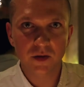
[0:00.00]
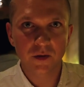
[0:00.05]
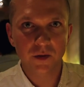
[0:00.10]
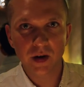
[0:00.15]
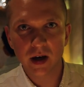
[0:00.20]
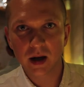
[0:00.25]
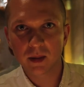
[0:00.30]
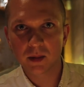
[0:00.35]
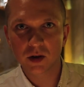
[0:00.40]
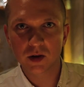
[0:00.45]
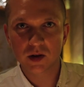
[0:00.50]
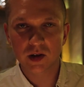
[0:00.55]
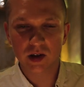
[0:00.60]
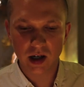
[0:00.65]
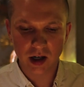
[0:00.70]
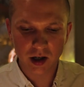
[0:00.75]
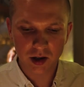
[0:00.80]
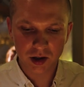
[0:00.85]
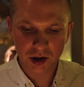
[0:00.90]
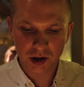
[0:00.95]
Famous
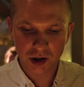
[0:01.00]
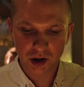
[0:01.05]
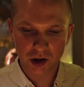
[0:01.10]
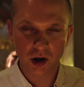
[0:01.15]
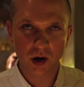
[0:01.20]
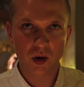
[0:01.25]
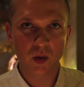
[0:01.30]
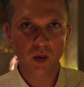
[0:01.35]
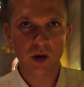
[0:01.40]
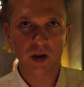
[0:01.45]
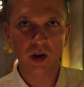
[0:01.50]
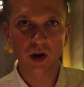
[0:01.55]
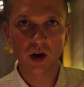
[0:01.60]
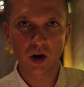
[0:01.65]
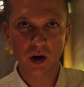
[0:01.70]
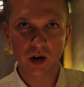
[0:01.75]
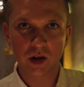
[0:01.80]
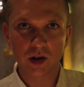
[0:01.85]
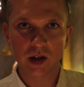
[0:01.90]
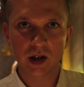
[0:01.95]
artichoke with
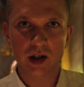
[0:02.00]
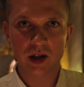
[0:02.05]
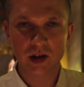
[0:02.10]
oxtail